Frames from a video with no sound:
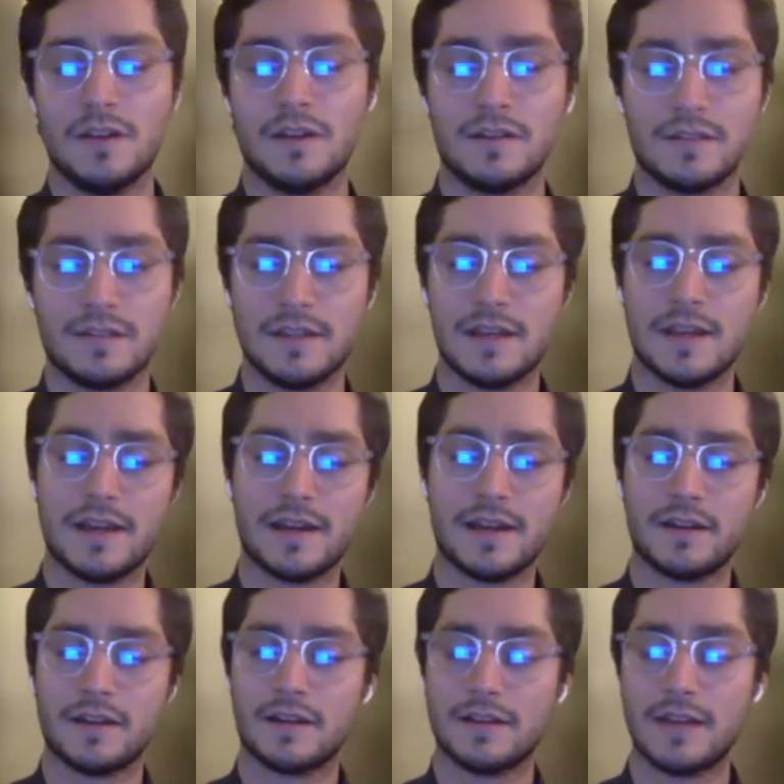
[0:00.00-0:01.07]
Yeah.
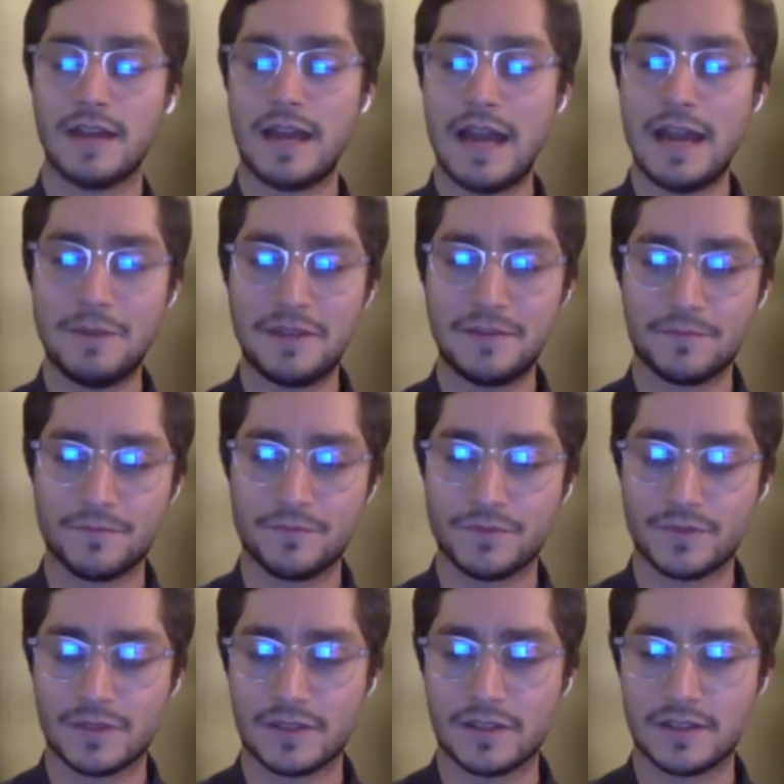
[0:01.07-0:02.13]
I mean,
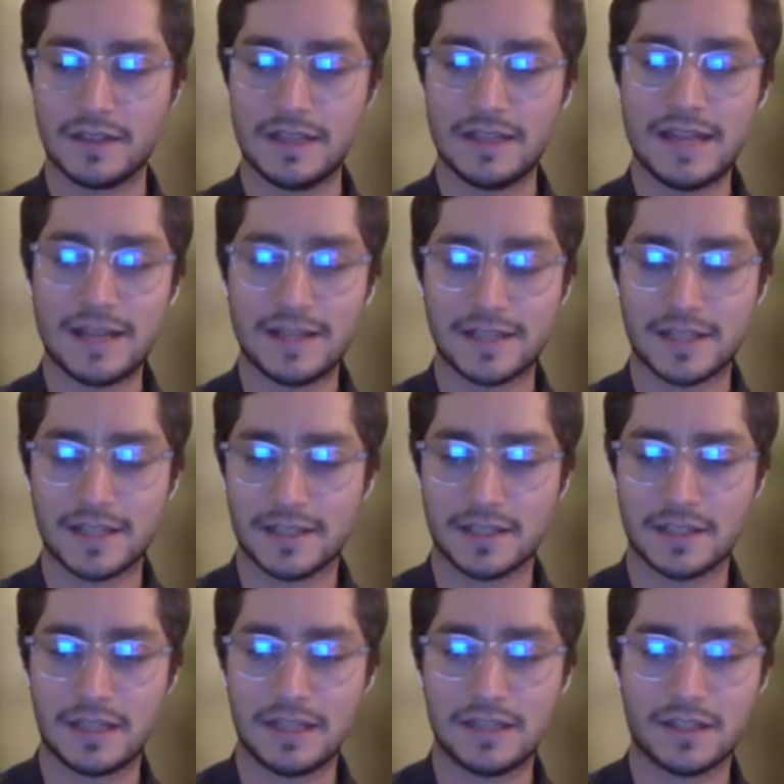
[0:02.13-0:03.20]
in that sense,
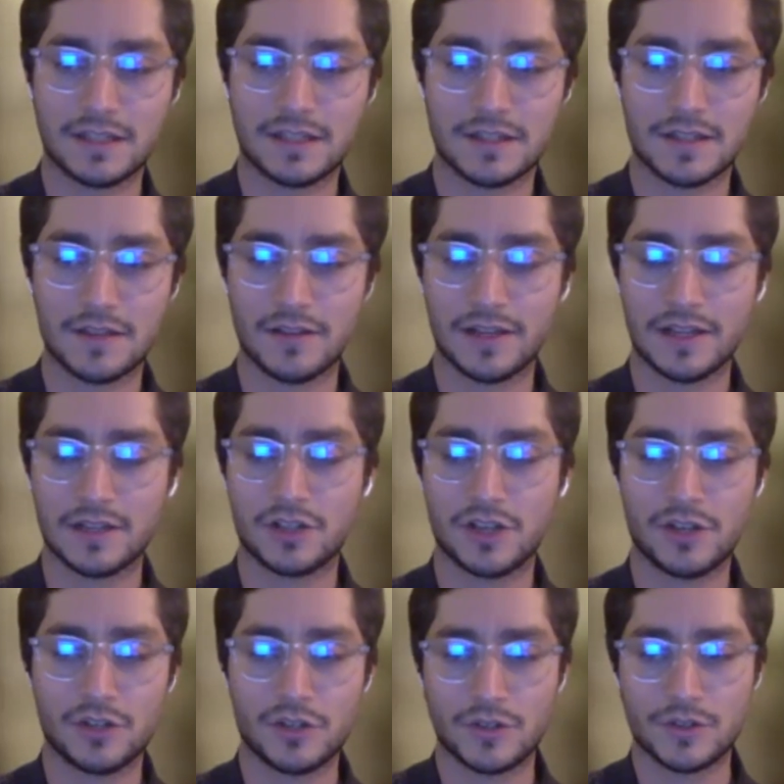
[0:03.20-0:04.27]
it doesn't sound like it
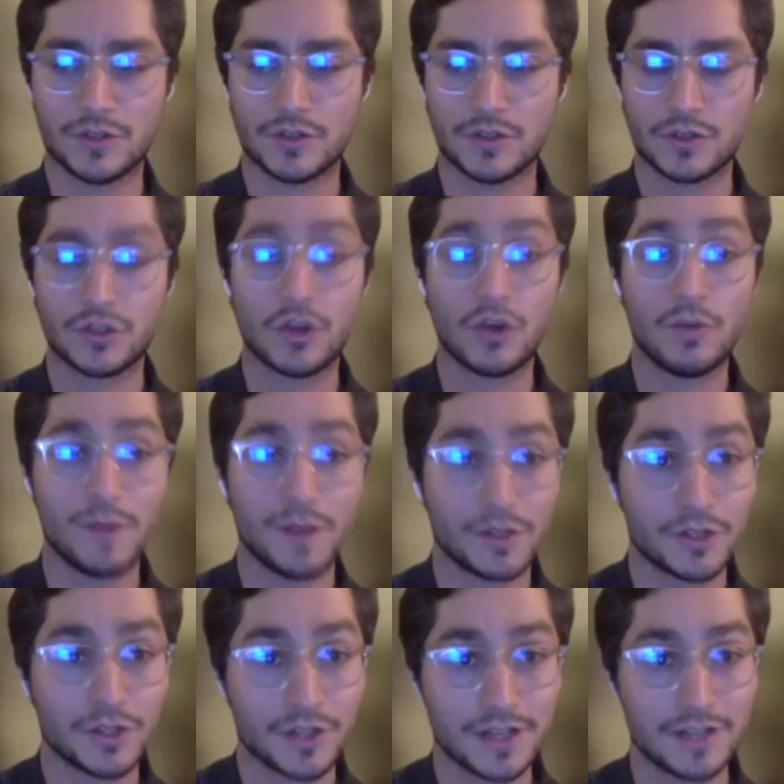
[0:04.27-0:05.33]
changes so
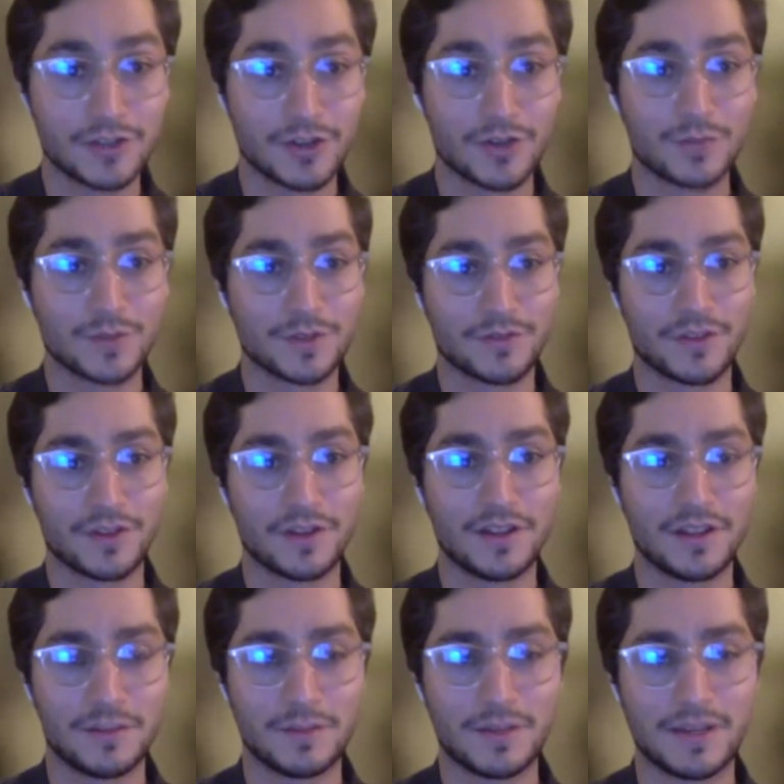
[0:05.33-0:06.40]
much in terms of
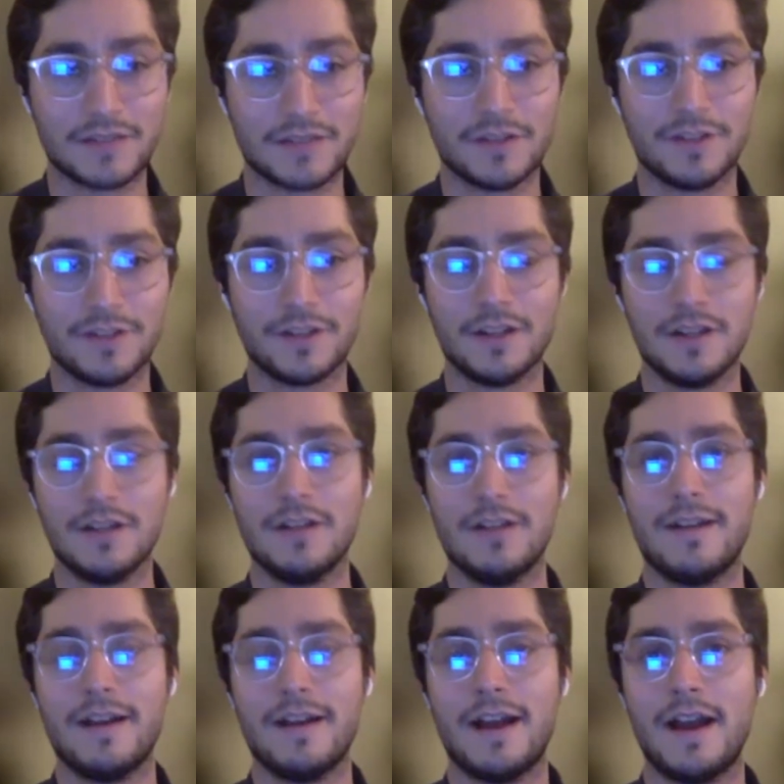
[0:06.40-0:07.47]
the playing field.
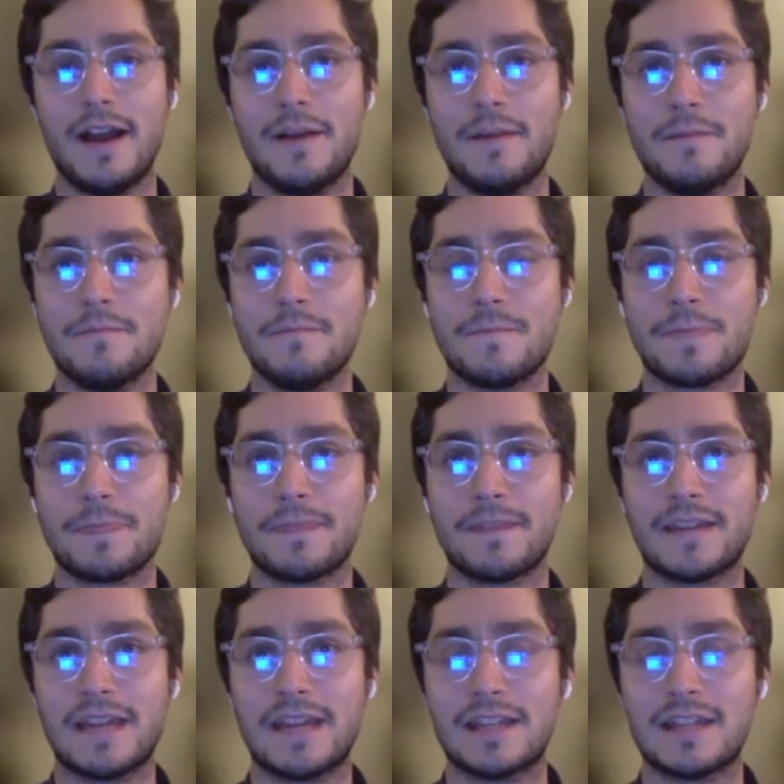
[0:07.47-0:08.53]

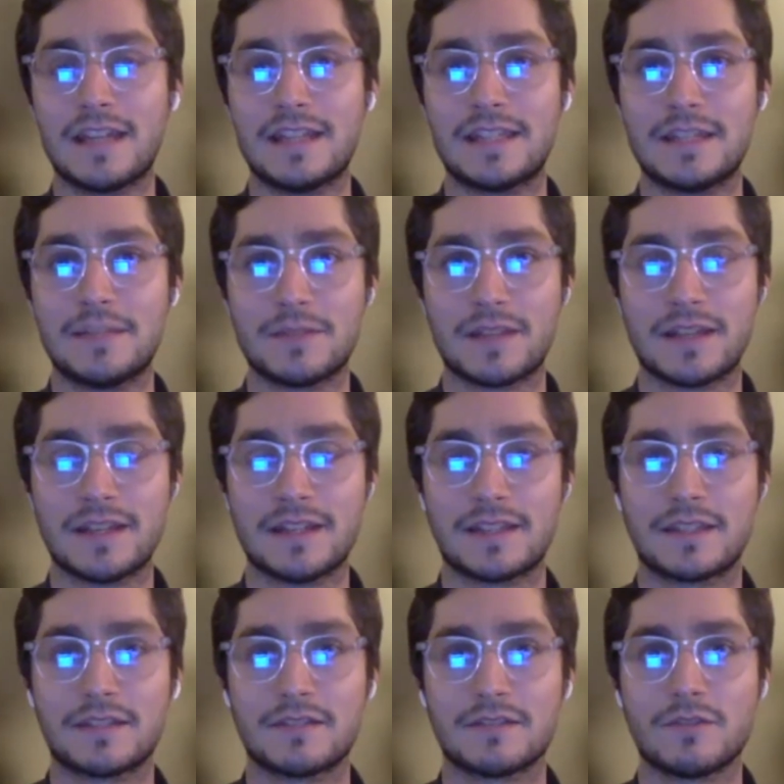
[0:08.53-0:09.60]
Again, it seems like
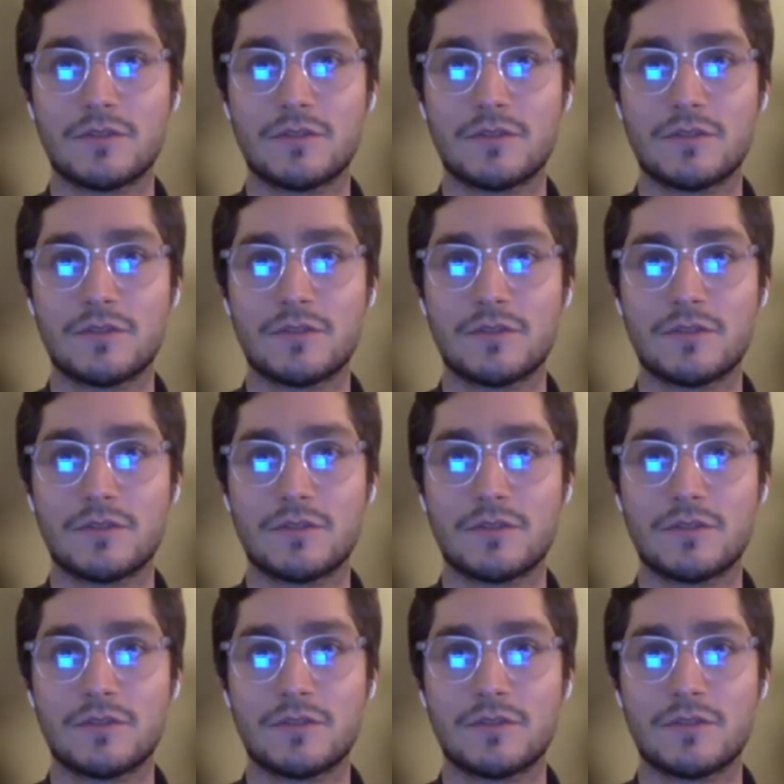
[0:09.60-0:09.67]
it's